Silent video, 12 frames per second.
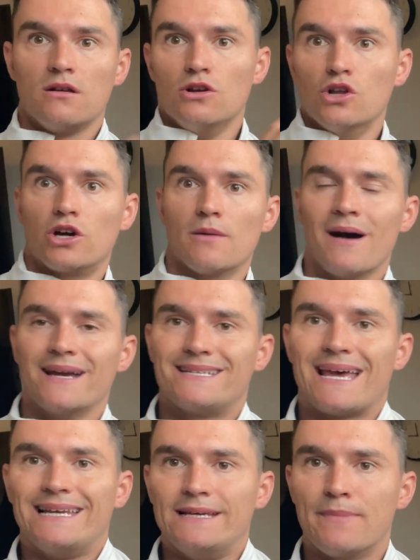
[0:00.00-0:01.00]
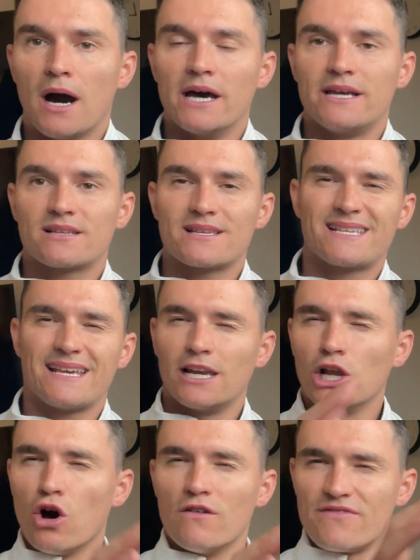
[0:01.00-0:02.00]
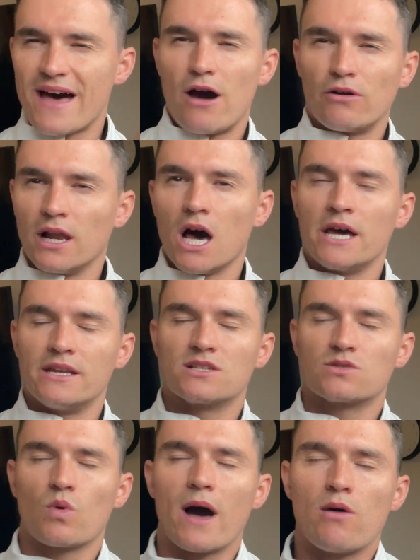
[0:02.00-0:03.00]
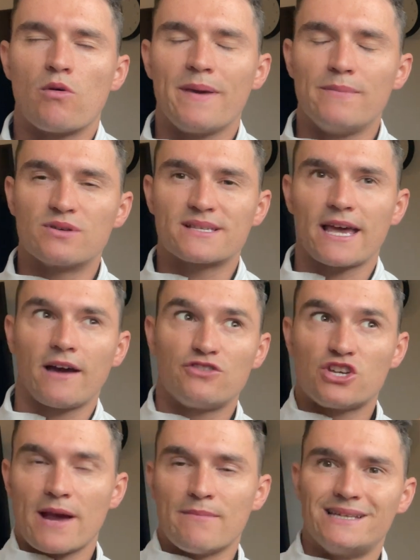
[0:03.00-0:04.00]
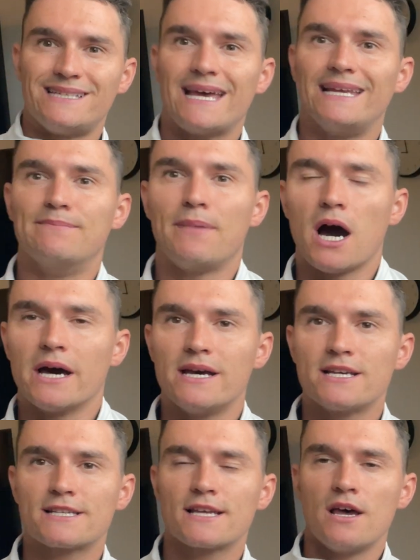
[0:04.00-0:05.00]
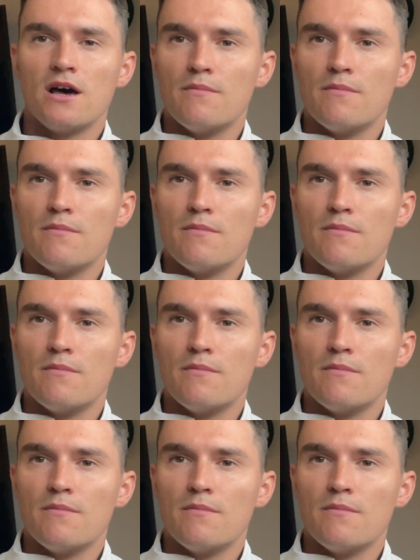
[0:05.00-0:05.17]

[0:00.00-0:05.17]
look at my daily bias. I see a lot of that online as well, where people say, I've checked my daily bias,